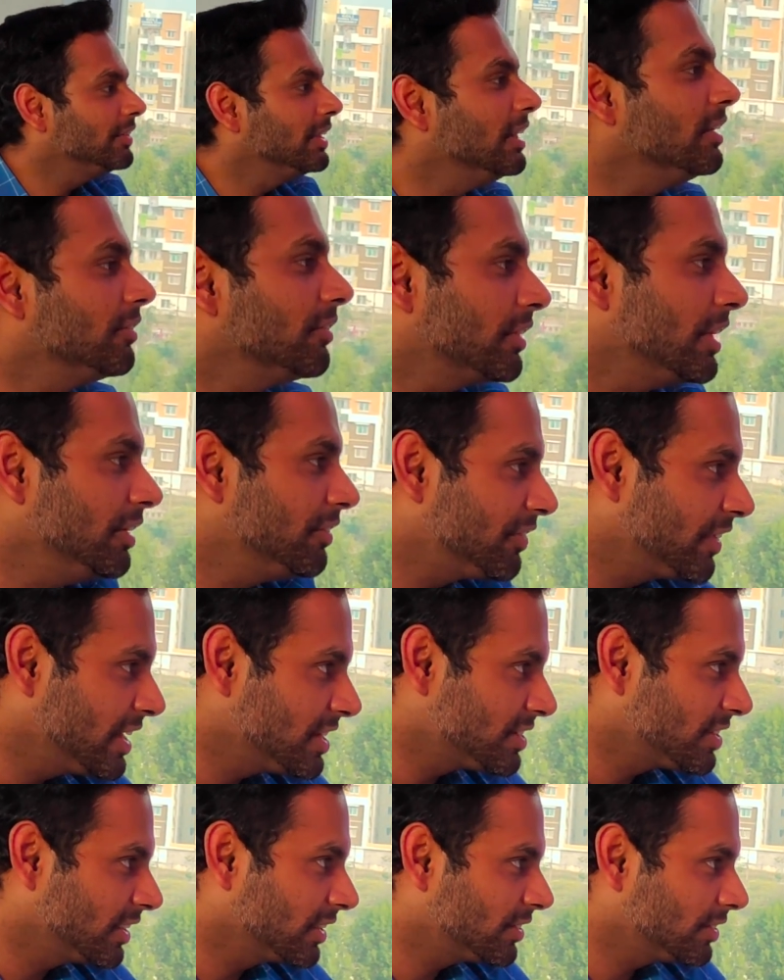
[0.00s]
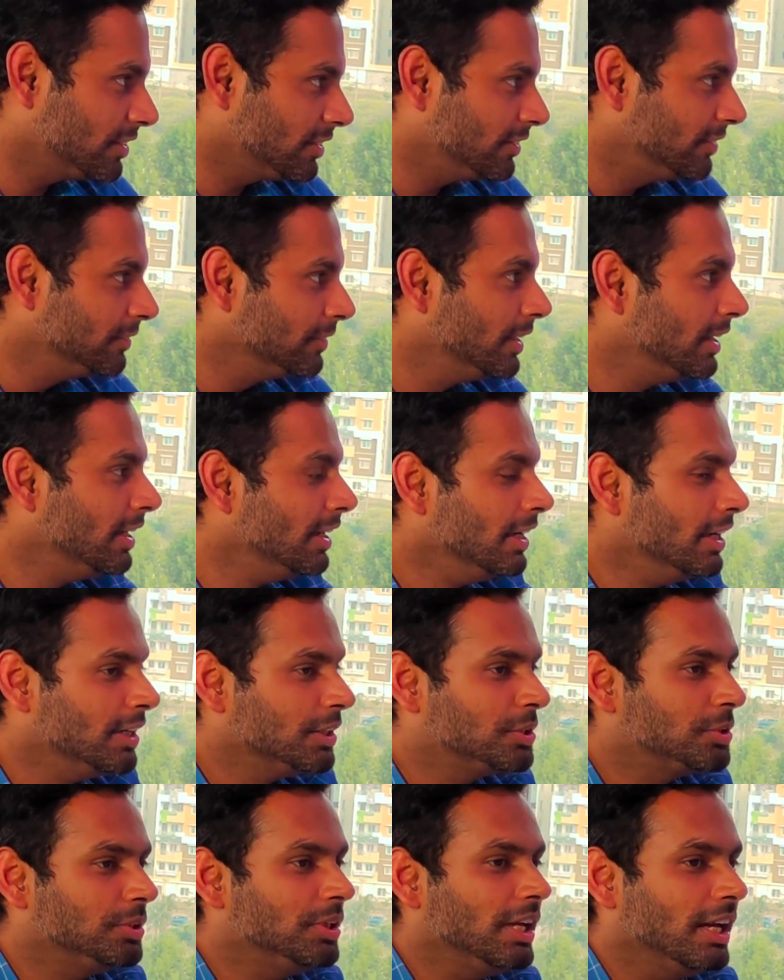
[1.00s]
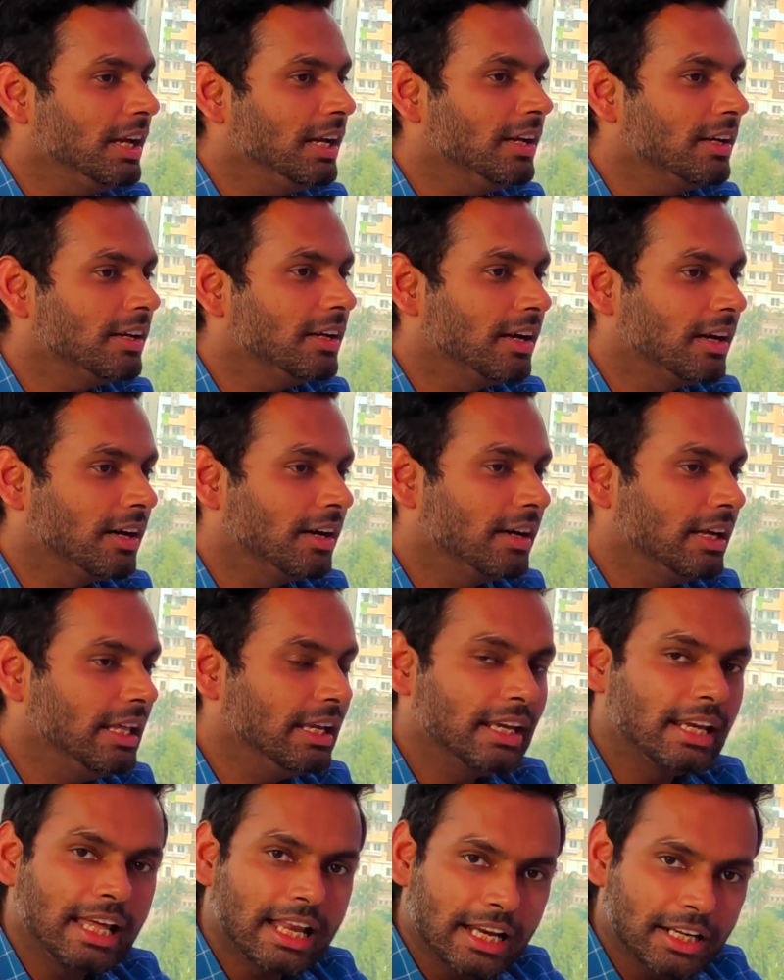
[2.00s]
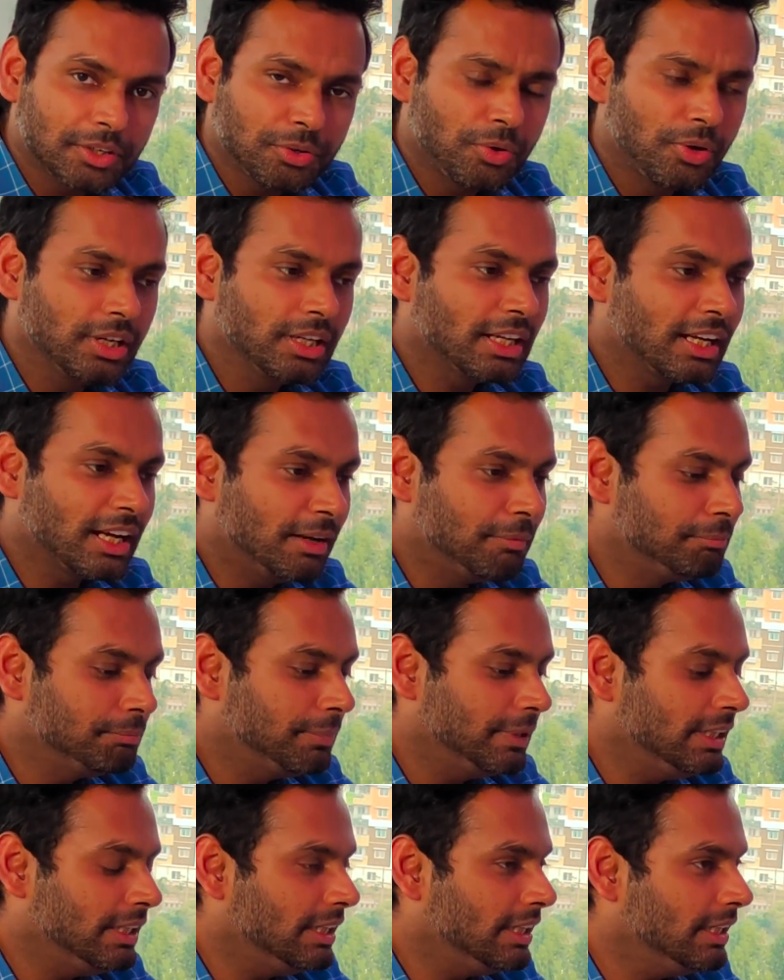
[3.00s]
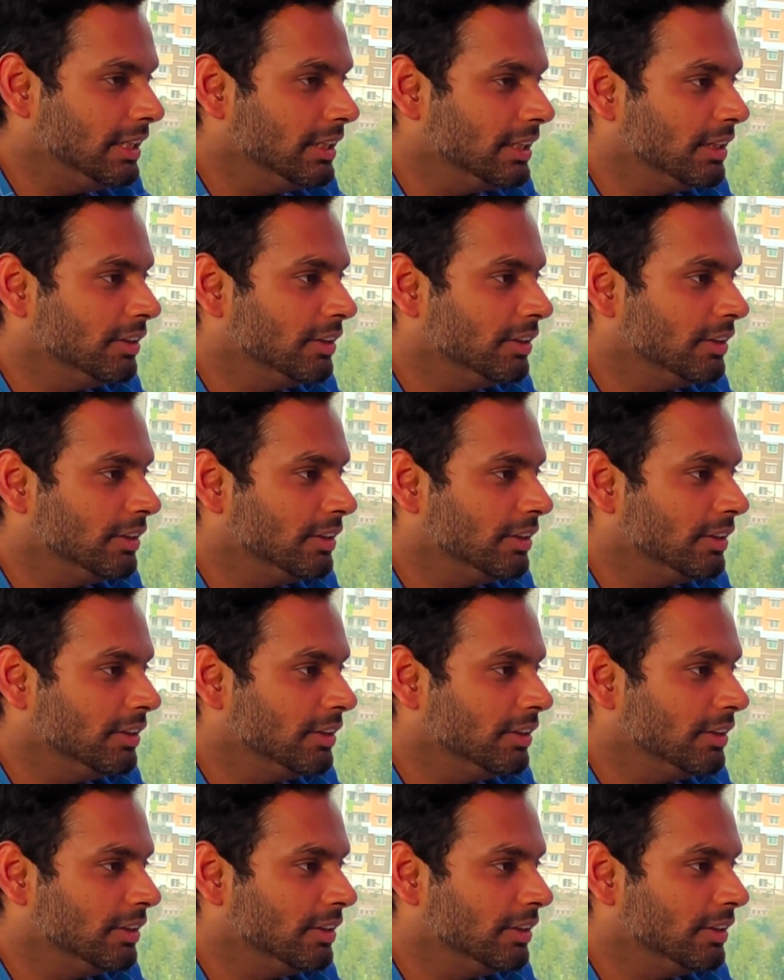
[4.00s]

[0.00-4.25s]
the infrastructure. Today, in an electronic company,